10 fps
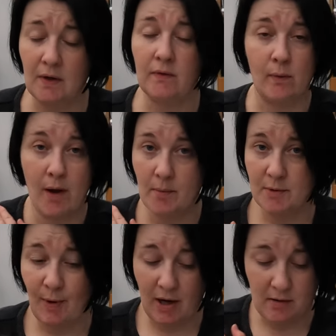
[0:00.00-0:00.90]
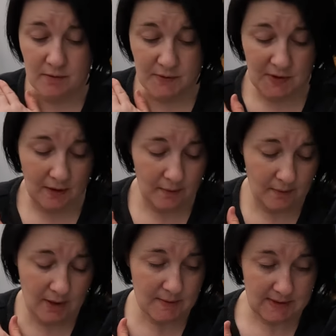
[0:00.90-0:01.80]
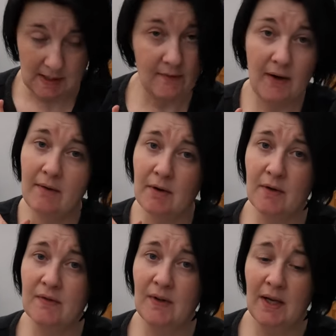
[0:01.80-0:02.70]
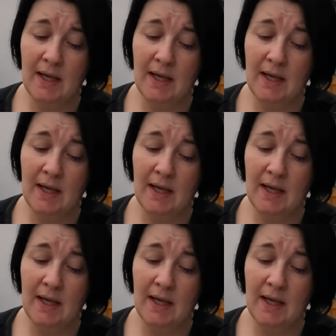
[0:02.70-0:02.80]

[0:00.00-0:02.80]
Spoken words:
overwhelmed by it all. So I was like, fair enough.